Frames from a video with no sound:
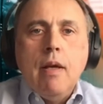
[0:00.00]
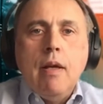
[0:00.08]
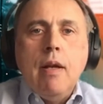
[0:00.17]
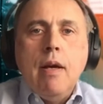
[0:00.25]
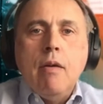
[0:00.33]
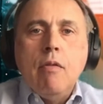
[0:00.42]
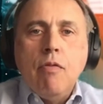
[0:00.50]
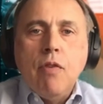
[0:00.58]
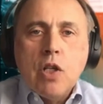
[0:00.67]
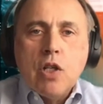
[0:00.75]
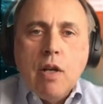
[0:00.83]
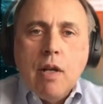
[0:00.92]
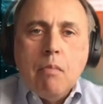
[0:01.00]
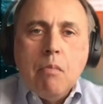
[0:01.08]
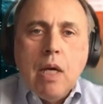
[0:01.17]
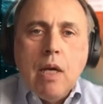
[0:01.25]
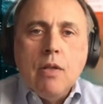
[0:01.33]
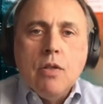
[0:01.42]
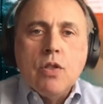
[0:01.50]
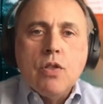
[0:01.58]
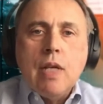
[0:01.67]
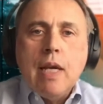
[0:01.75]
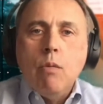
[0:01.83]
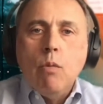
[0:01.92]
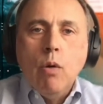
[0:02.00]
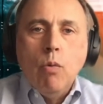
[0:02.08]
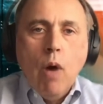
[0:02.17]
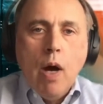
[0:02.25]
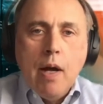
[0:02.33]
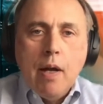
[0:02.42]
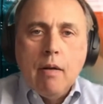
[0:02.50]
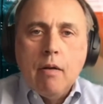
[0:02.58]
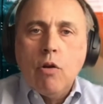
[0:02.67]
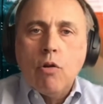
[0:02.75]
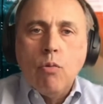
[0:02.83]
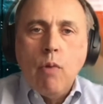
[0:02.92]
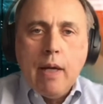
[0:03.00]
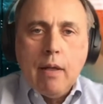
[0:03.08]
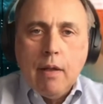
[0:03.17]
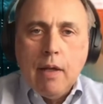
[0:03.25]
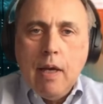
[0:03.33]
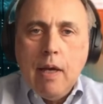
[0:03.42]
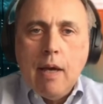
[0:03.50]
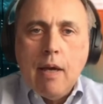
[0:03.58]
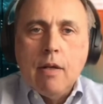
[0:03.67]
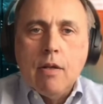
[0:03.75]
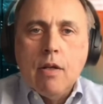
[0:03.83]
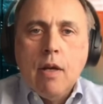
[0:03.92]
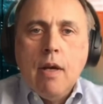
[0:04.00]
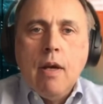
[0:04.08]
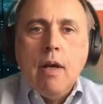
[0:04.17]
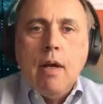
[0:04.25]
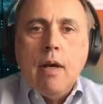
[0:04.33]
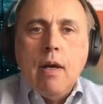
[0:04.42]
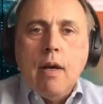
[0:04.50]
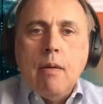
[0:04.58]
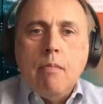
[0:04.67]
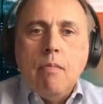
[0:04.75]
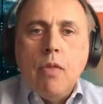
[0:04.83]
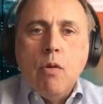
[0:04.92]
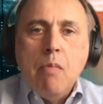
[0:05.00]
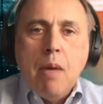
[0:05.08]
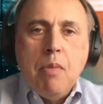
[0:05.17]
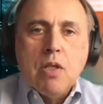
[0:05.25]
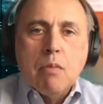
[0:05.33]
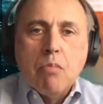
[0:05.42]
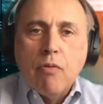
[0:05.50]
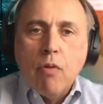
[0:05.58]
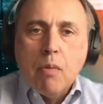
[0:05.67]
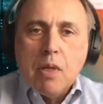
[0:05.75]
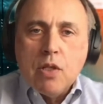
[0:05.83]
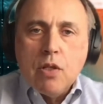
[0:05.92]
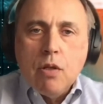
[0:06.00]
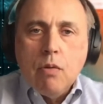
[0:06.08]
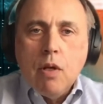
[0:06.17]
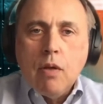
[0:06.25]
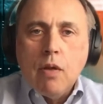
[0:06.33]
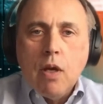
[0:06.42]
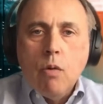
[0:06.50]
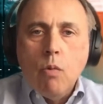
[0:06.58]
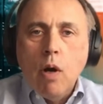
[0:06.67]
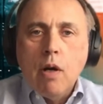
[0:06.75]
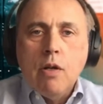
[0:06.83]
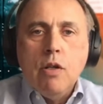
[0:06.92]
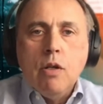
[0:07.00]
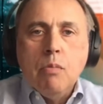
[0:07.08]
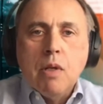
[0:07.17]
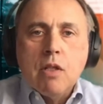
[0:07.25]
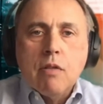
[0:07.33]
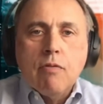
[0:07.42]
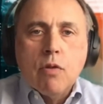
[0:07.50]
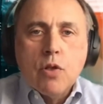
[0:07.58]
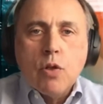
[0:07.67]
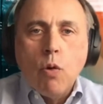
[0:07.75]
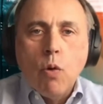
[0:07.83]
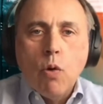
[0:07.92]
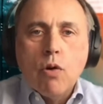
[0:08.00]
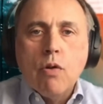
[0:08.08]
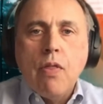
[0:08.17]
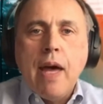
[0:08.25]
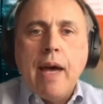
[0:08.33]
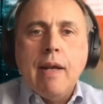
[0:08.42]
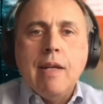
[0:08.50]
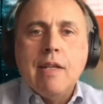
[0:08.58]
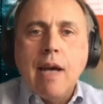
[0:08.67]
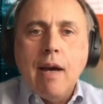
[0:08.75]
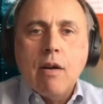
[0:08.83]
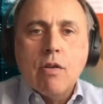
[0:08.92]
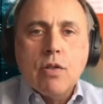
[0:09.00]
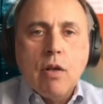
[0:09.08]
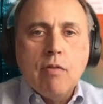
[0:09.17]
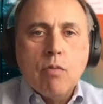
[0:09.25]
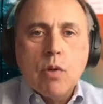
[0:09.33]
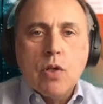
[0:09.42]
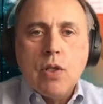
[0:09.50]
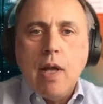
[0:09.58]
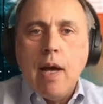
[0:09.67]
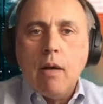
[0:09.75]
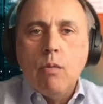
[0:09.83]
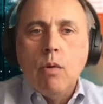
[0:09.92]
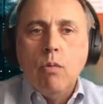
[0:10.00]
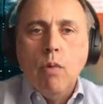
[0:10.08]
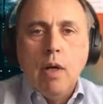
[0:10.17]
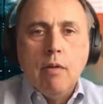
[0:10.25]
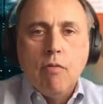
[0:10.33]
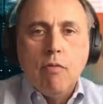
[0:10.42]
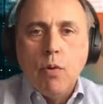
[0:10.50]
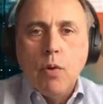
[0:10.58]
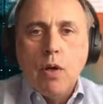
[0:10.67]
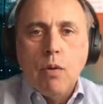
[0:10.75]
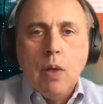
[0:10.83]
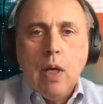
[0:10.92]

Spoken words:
Now, functioning means it will run correctly, and there may be some performance tuning that you want to do, but to first order, that entire software stack will run for you.